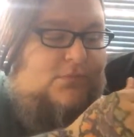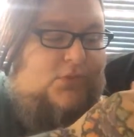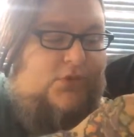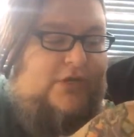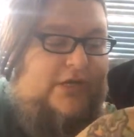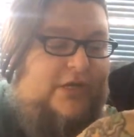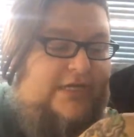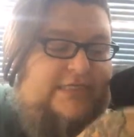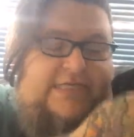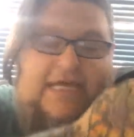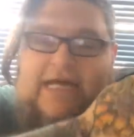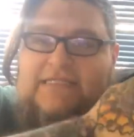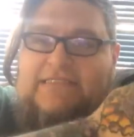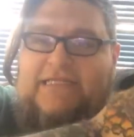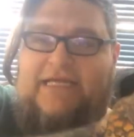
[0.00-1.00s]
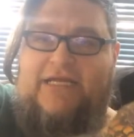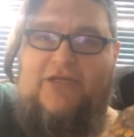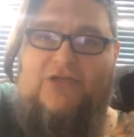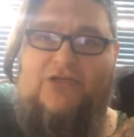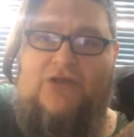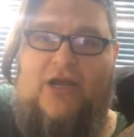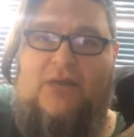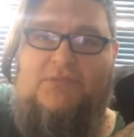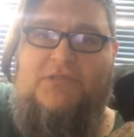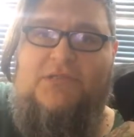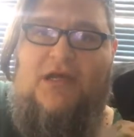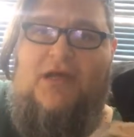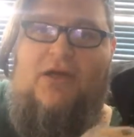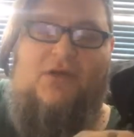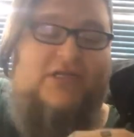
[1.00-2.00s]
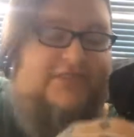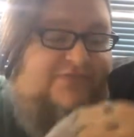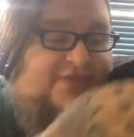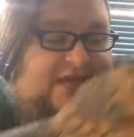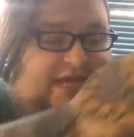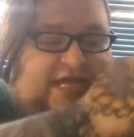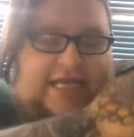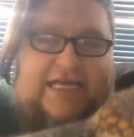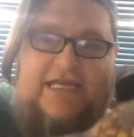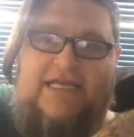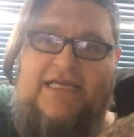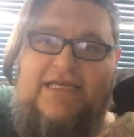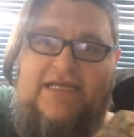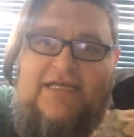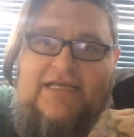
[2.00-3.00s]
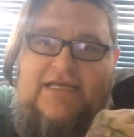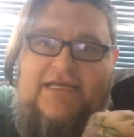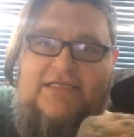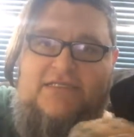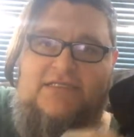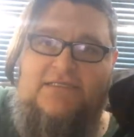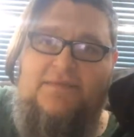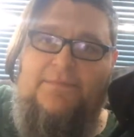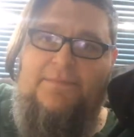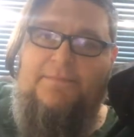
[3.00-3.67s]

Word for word: Poor dog, he's got teardrops on his face.